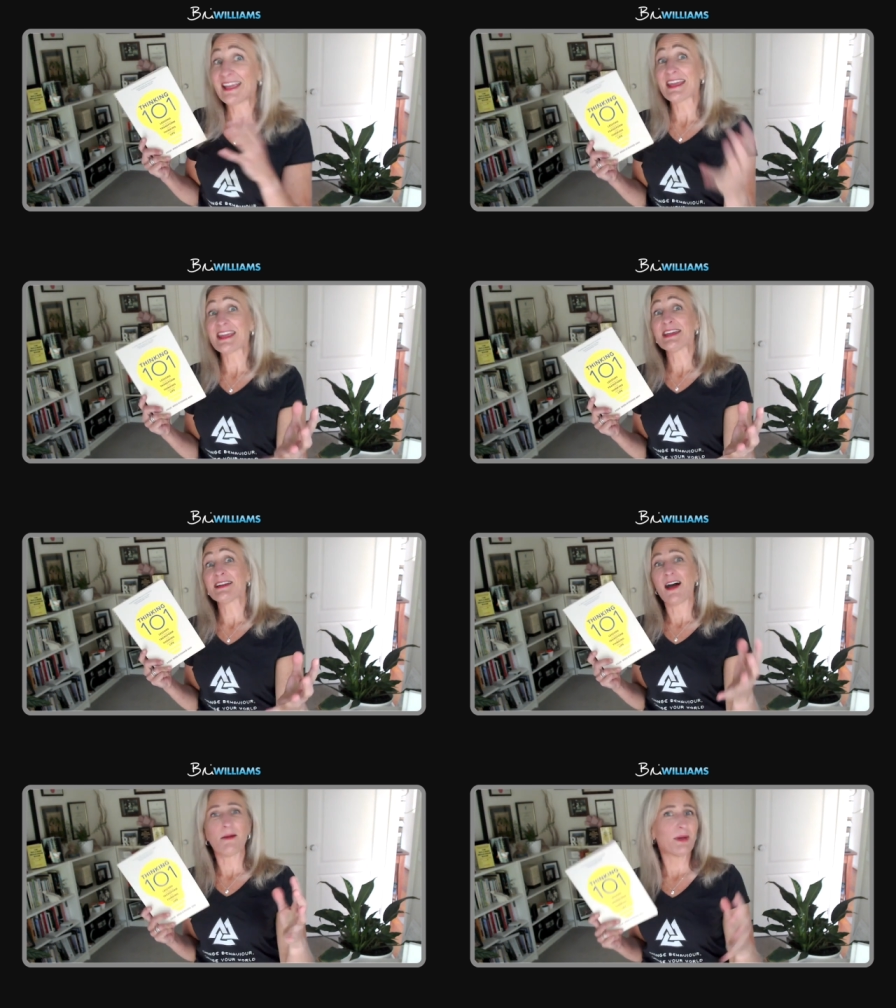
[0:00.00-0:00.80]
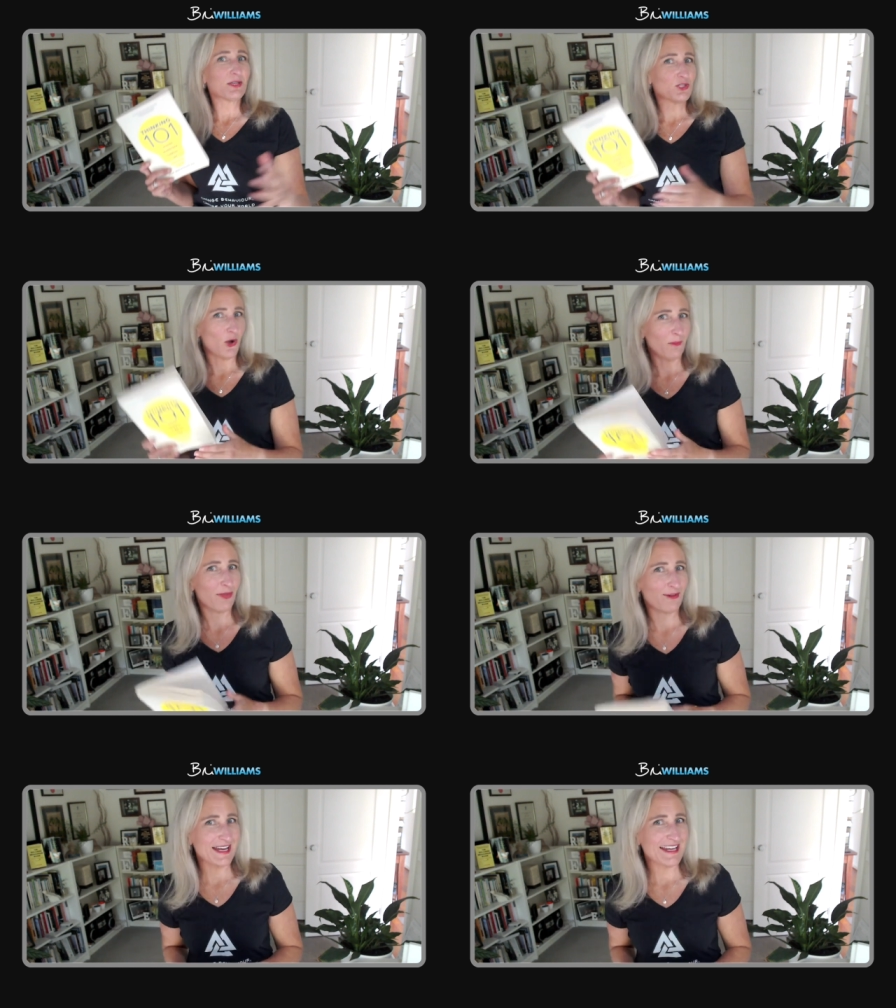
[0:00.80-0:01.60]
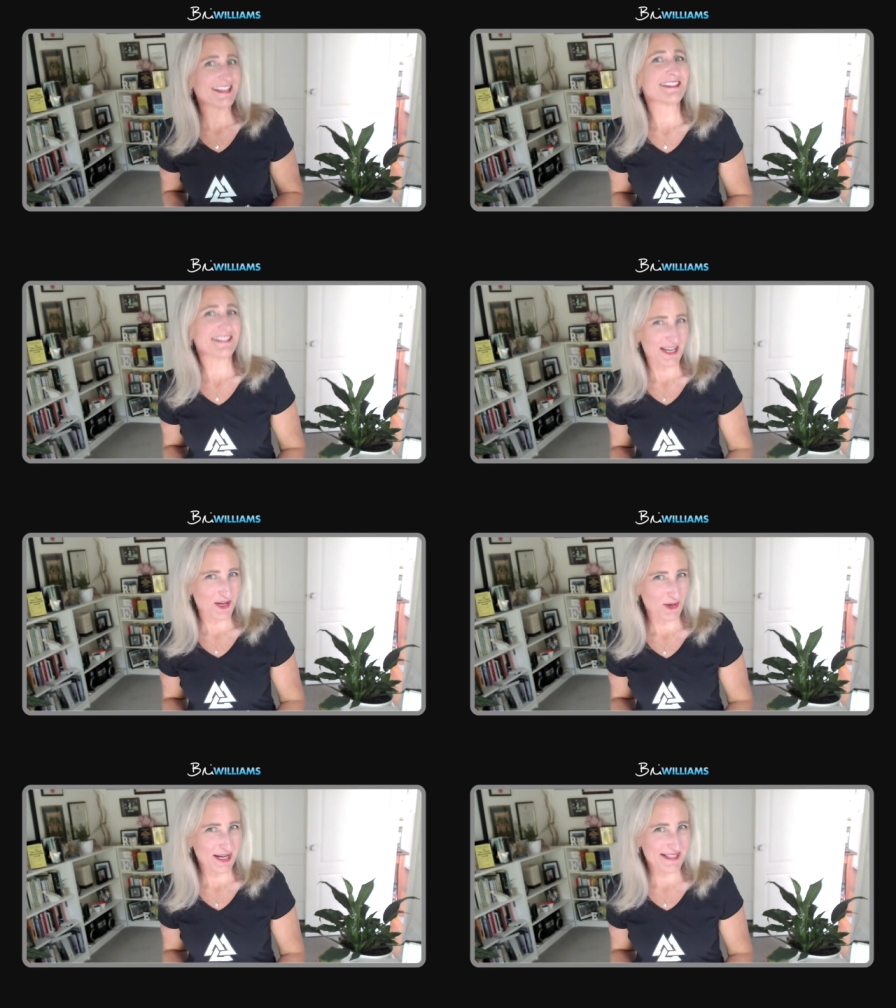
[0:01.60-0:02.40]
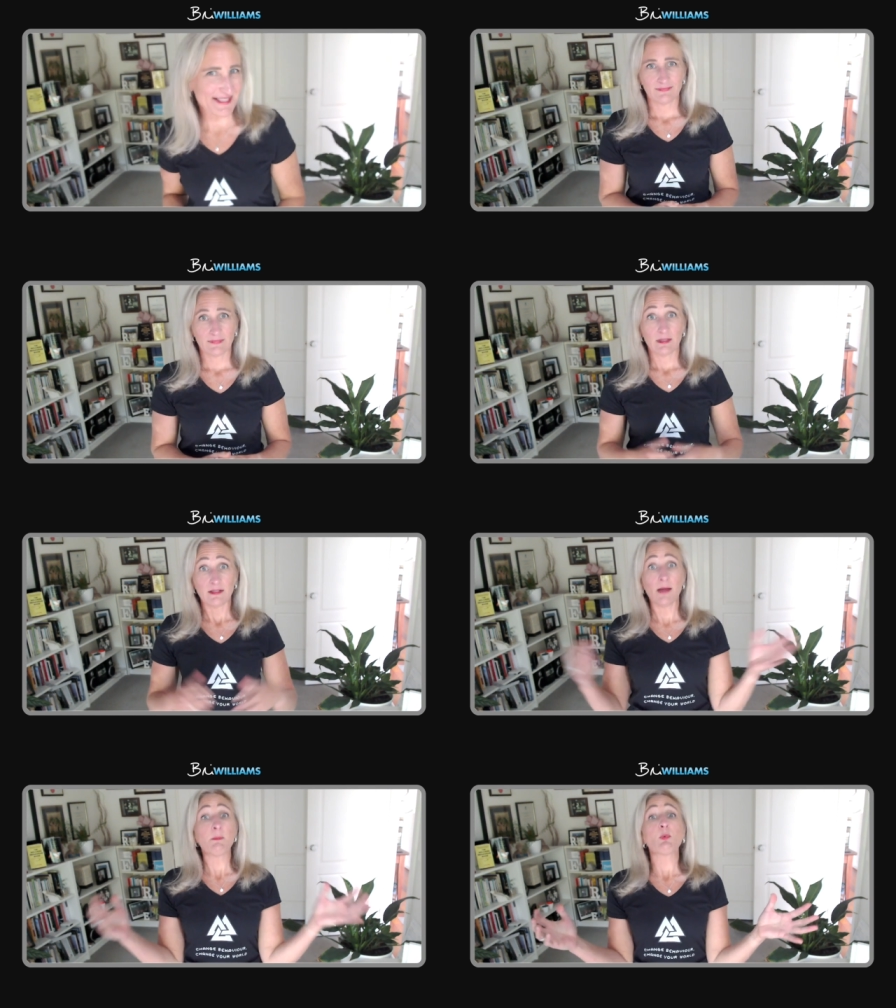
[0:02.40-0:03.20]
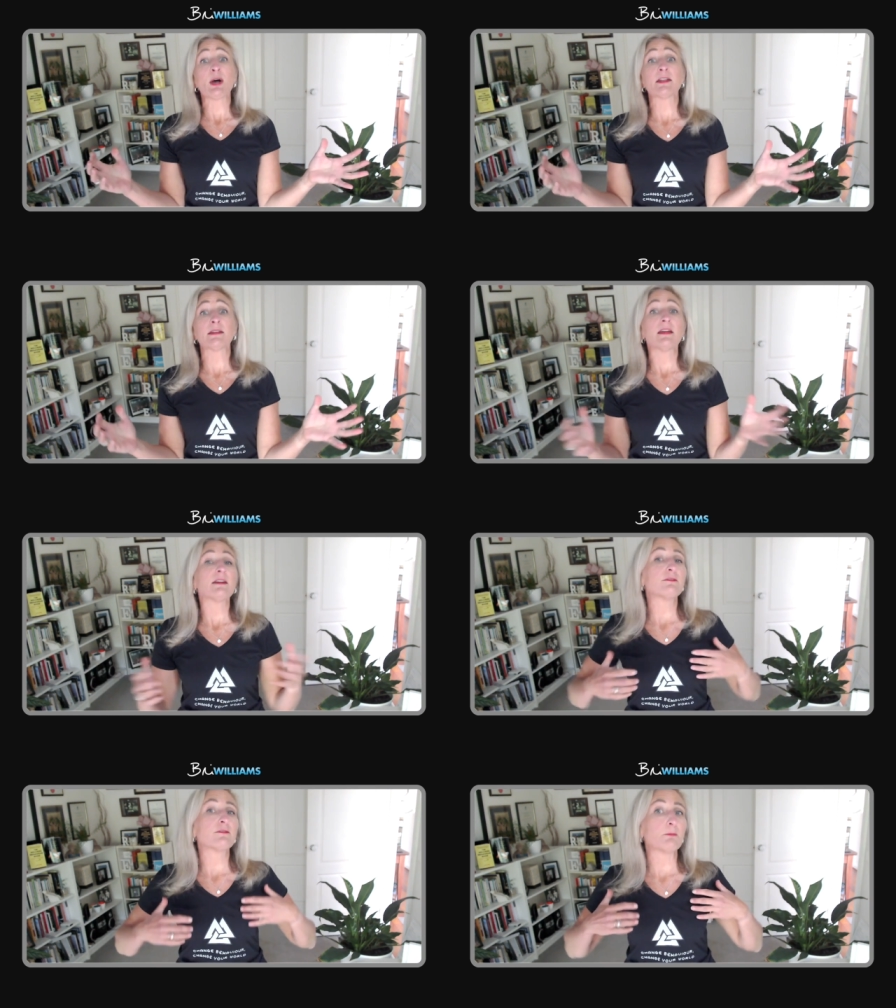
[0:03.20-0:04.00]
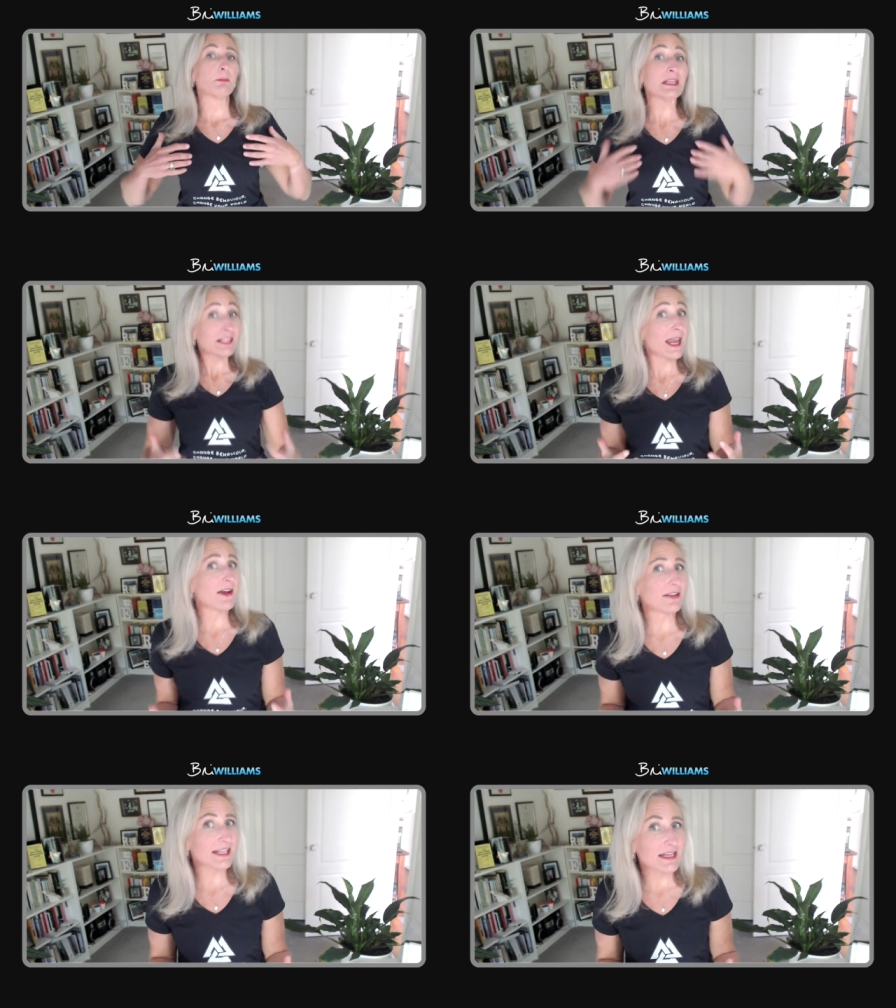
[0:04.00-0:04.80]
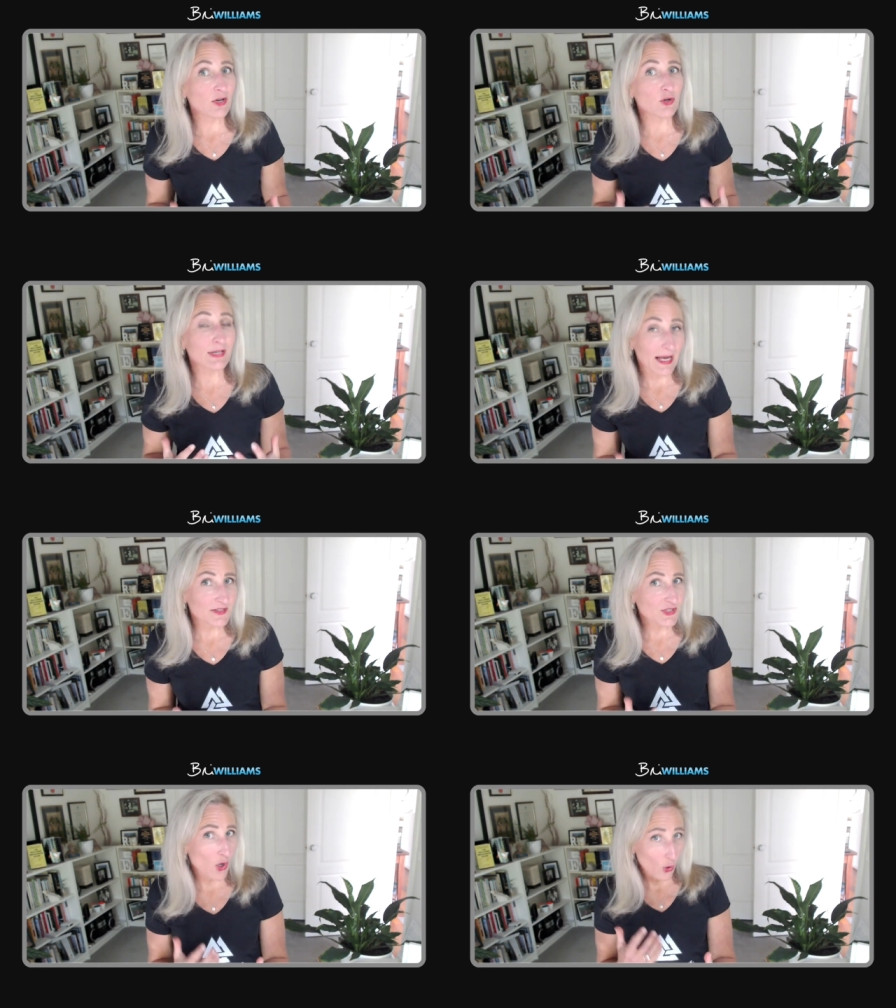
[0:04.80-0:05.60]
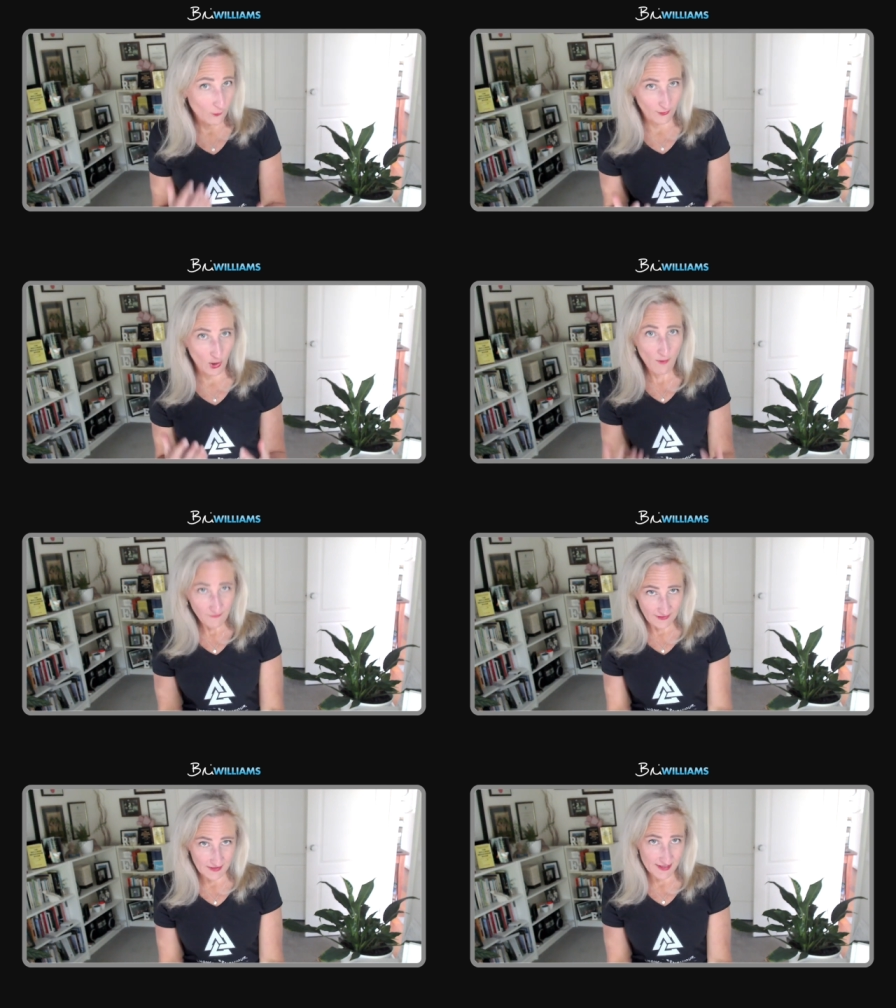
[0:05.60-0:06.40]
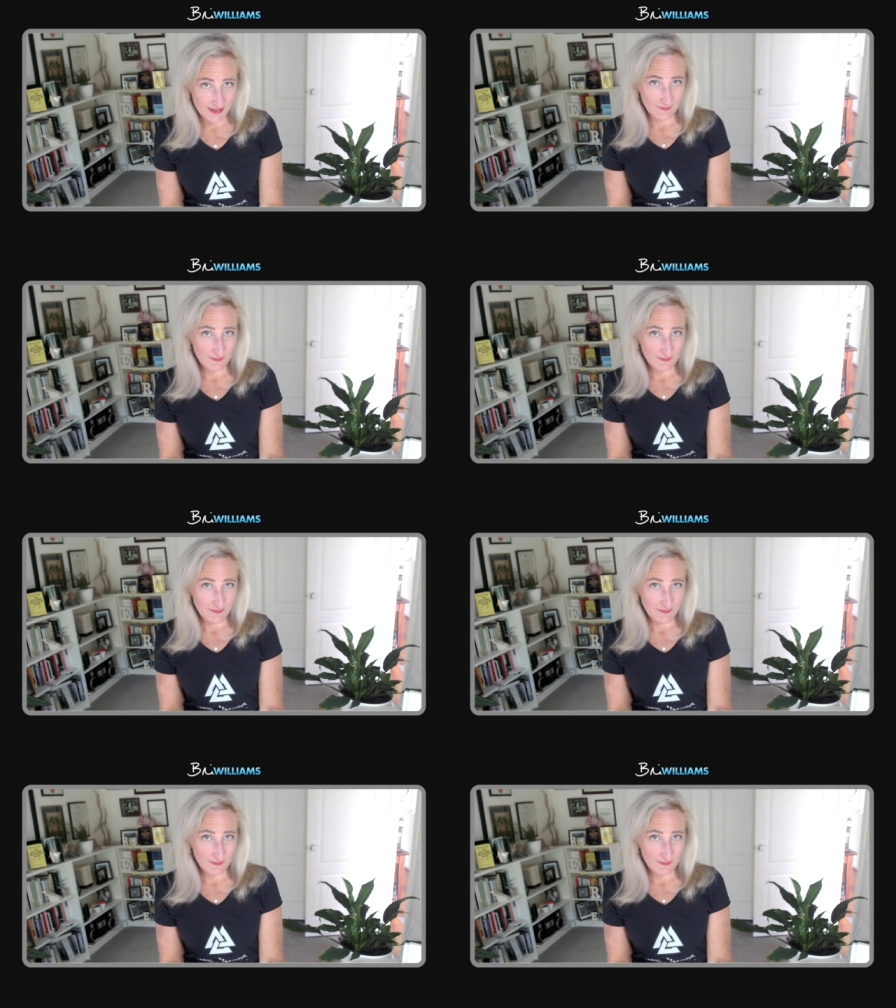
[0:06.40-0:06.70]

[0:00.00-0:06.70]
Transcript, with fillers: Here are my top three takeaways. Number one, familiarity creates overconfidence.